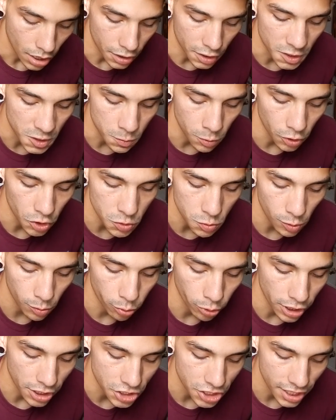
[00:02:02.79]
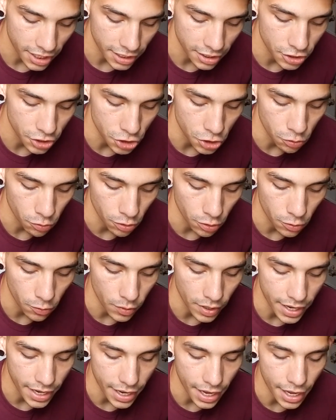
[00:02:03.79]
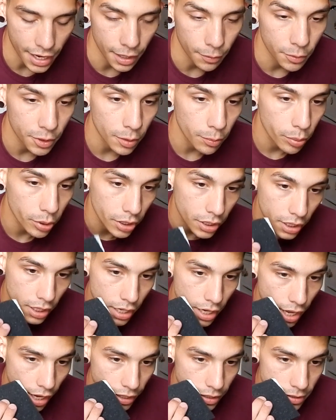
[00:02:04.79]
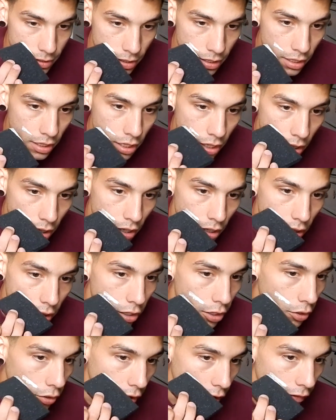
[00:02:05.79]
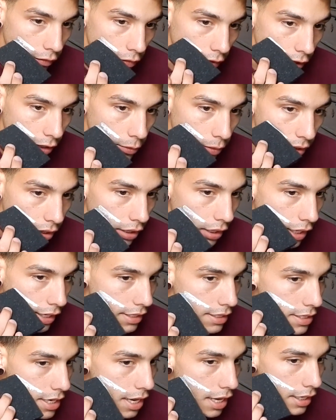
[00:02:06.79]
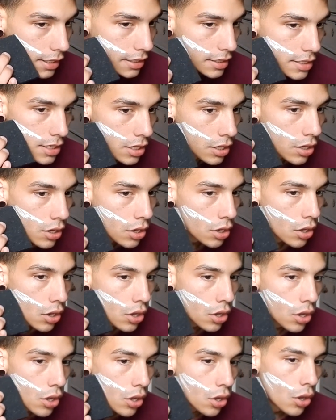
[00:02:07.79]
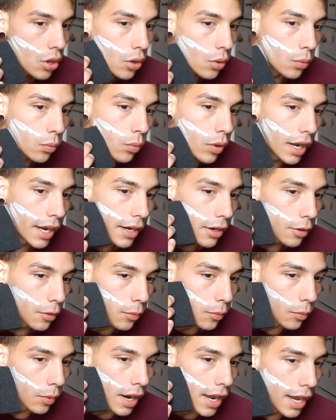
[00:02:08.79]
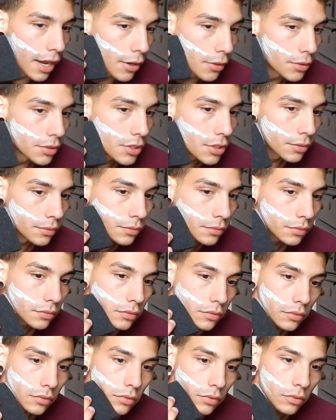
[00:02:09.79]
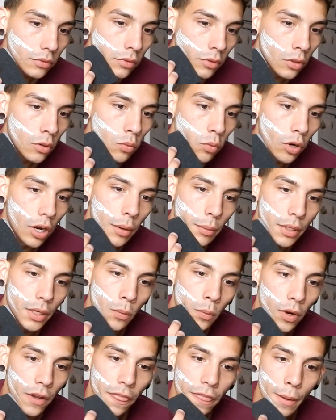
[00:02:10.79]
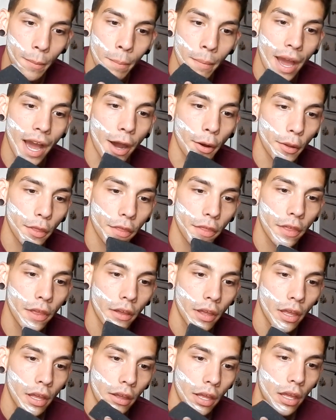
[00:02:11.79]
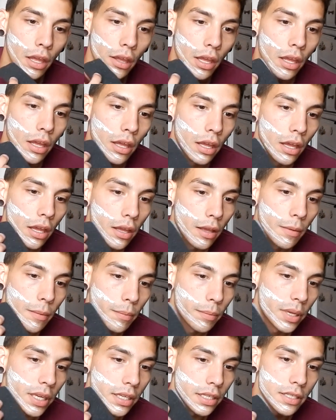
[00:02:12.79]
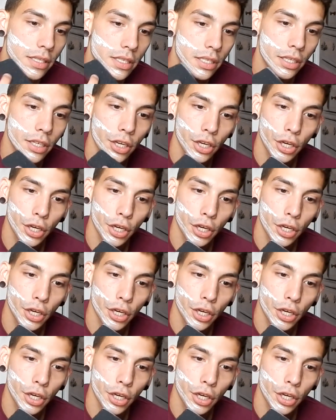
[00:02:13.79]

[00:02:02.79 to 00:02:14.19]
disposable brush that I can just throw away, and I'm gonna put a nice coat of liquid latex right around where I'm gonna want the mouth piece to